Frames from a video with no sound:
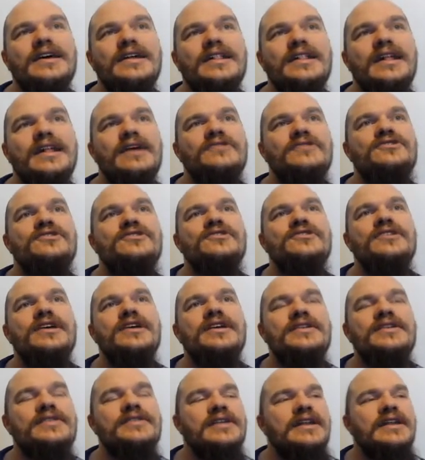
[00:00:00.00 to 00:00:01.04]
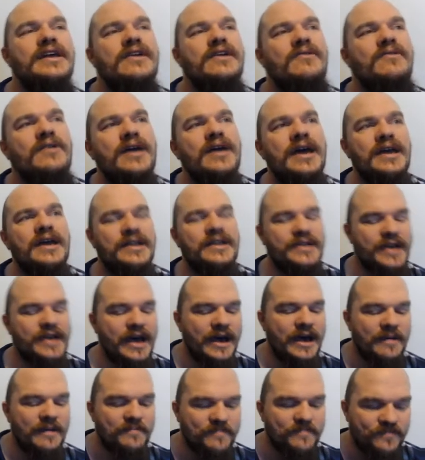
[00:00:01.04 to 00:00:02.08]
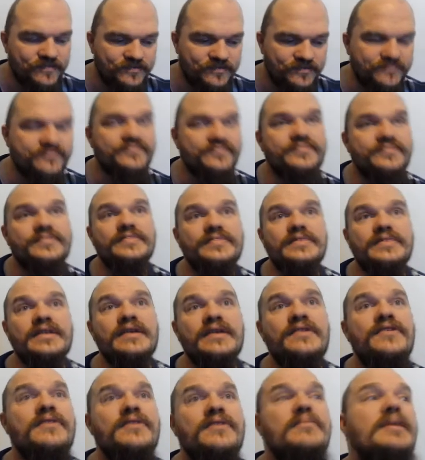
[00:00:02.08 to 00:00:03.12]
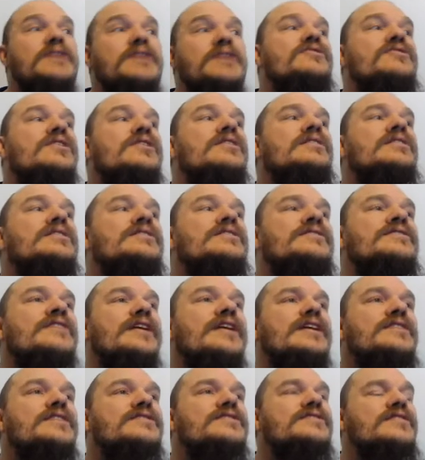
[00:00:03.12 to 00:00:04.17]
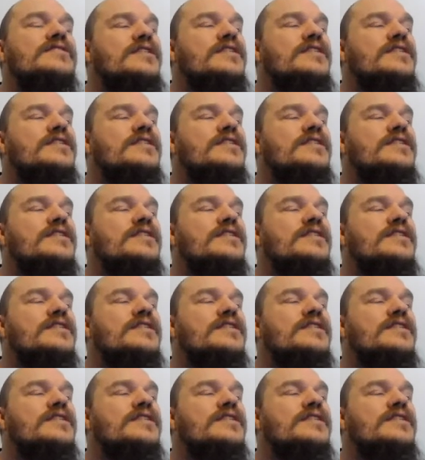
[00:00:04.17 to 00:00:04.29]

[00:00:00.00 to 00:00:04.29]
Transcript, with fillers: allows you to easily create um, symmetrical designs.